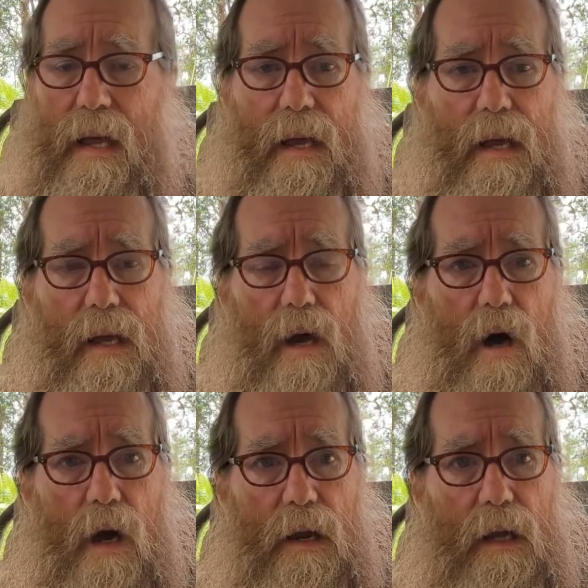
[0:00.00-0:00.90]
leg
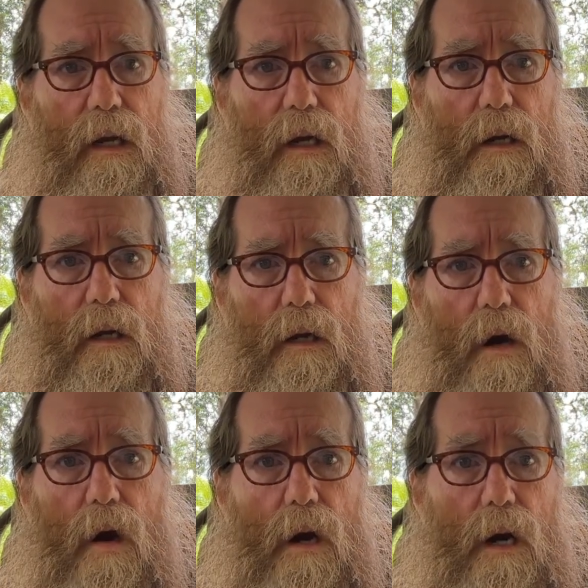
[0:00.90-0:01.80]
on a
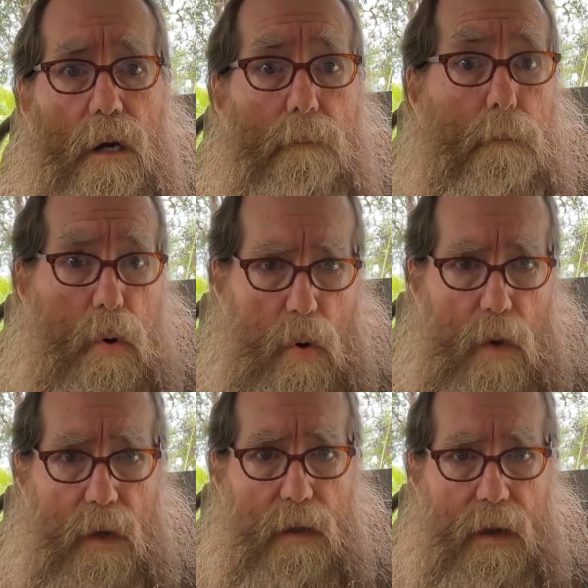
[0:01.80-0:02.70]
car
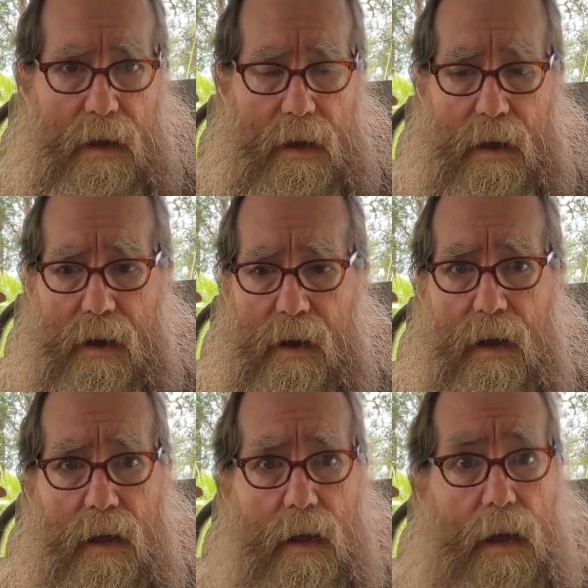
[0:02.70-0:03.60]
port that I had,
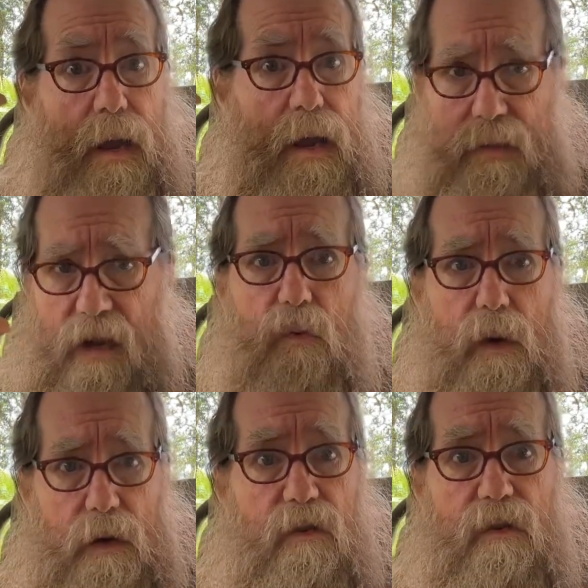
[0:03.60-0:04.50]
and that's
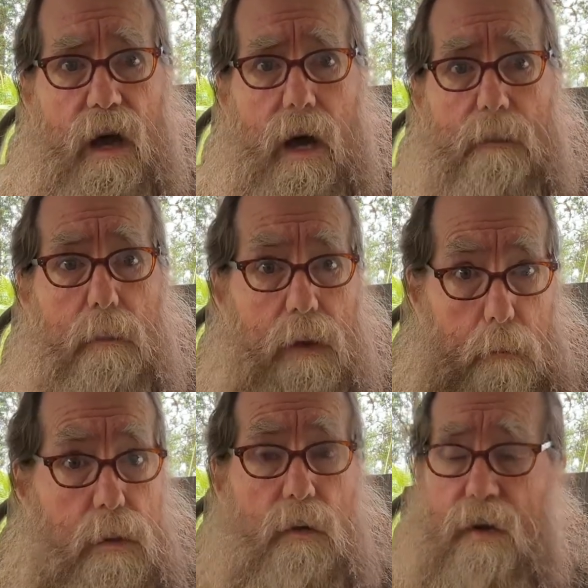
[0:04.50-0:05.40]
where it stopped. But
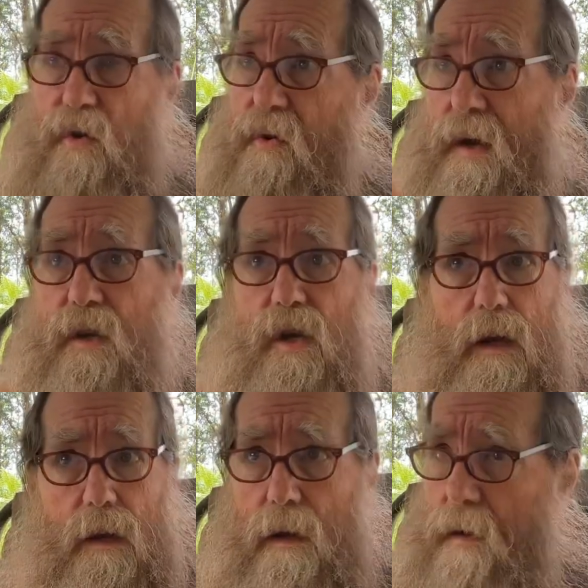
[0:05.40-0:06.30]
it blew a trench
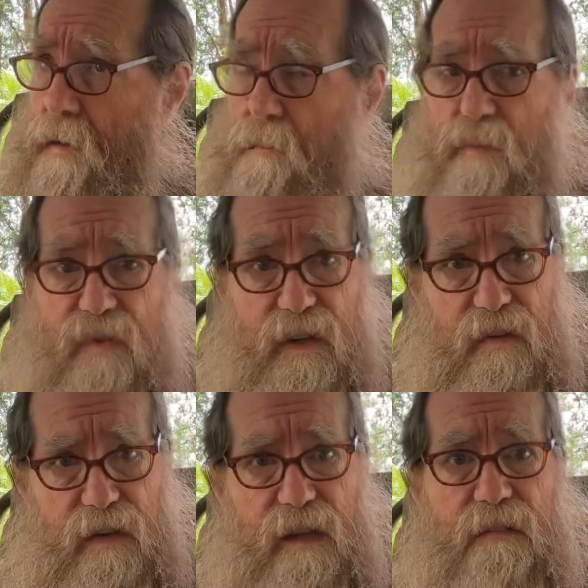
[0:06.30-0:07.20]

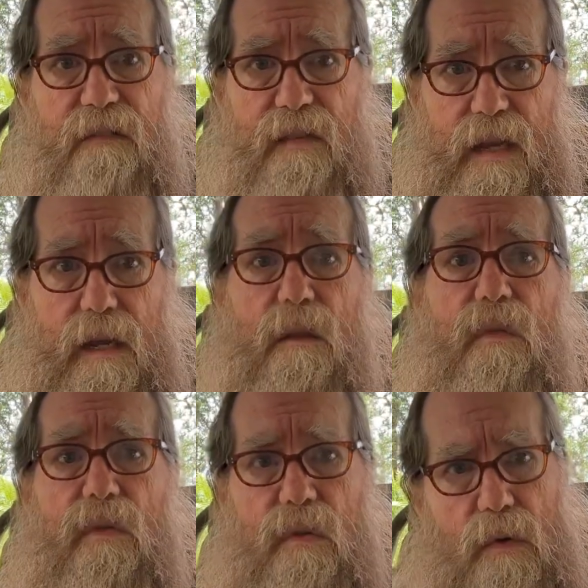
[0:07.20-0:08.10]
60 feet
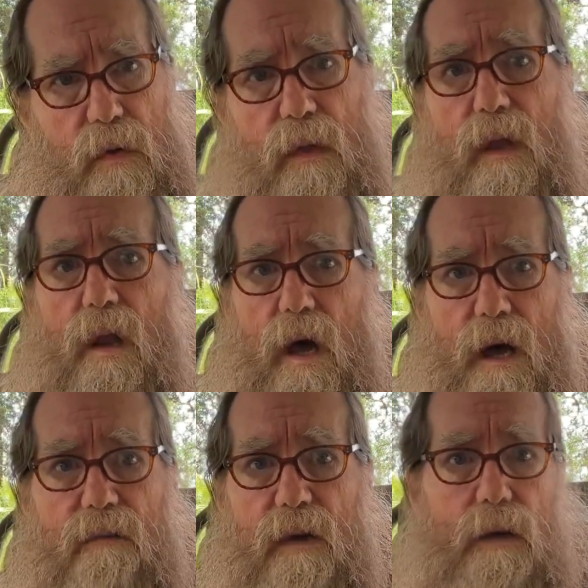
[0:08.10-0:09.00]
through the
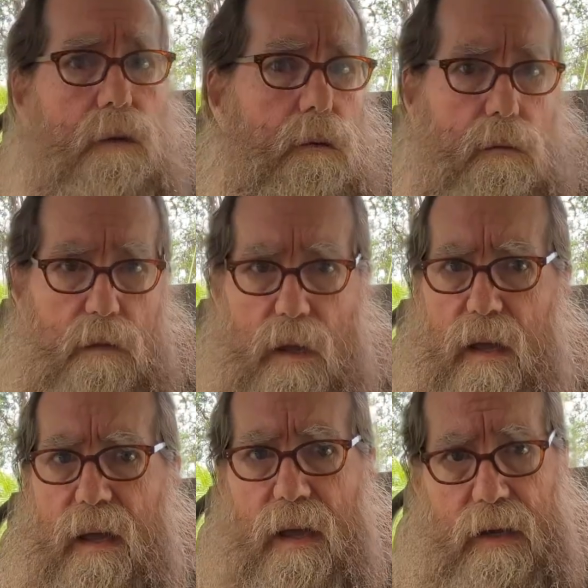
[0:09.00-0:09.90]
lava,
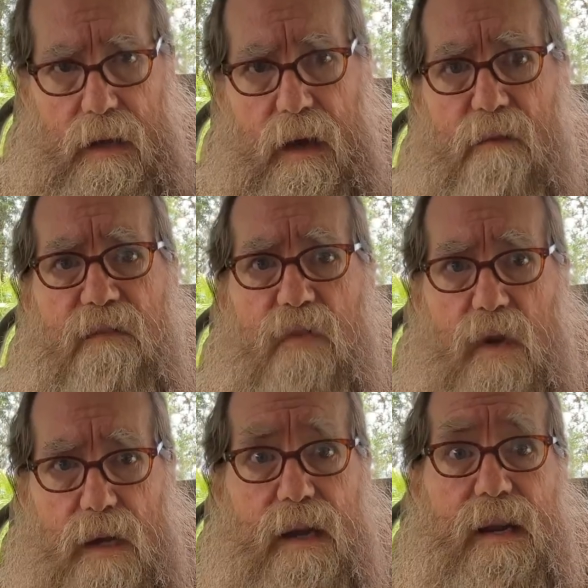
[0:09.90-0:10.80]
and a
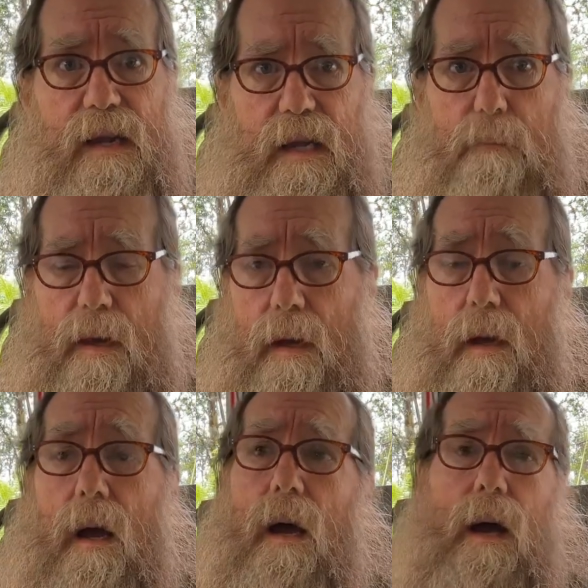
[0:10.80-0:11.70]
foot deep.
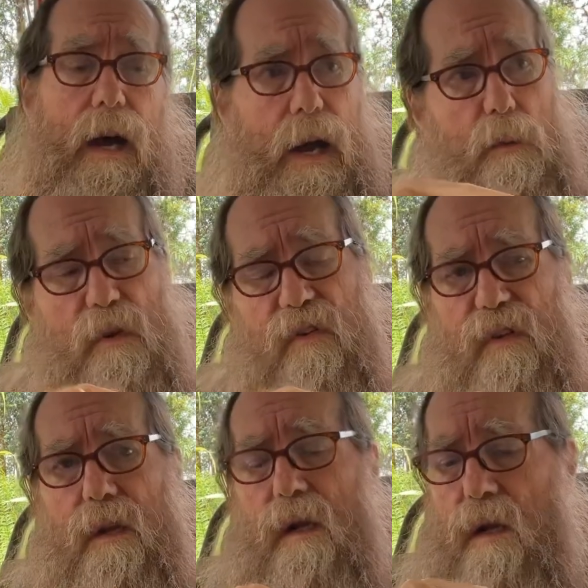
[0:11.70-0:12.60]
I was
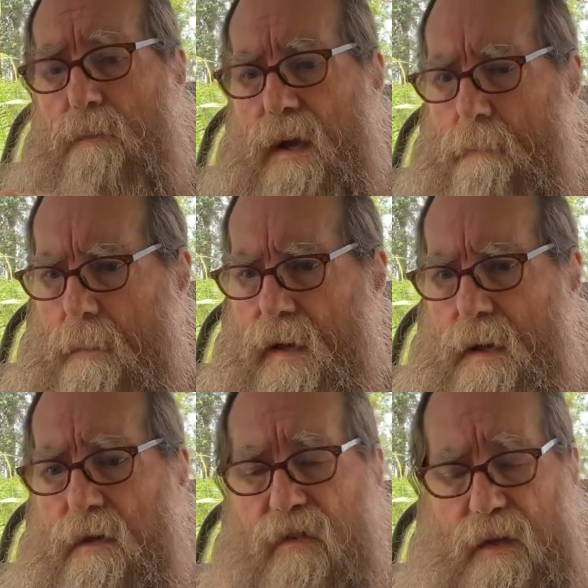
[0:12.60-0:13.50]
sitting on my
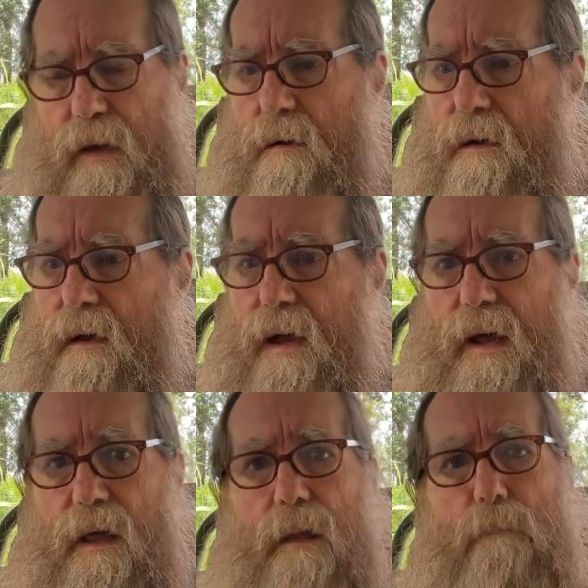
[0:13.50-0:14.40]
bed, scared to
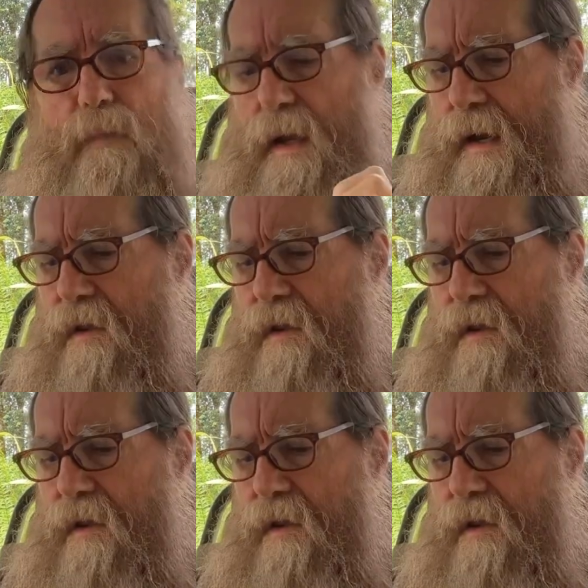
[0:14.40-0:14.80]
death, and